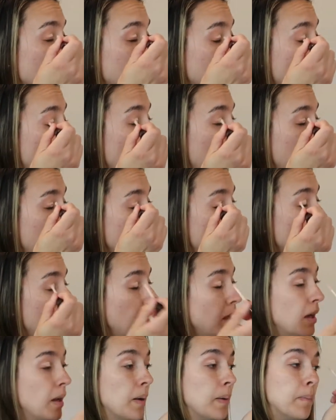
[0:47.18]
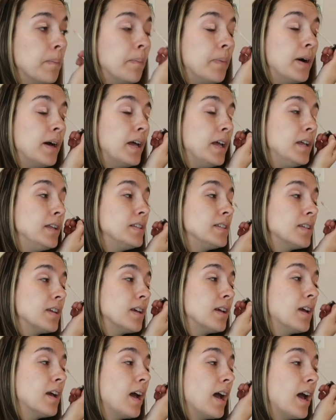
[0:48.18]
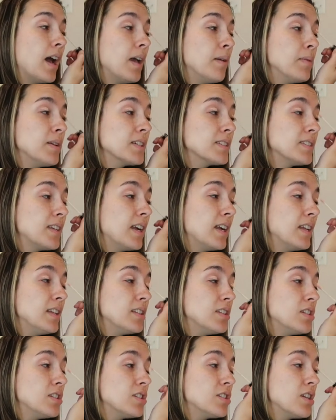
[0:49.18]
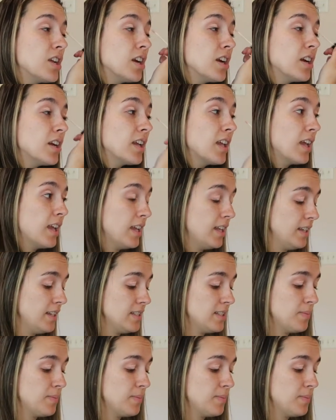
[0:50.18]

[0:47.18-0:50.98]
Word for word: the day, but I'm excited to share again.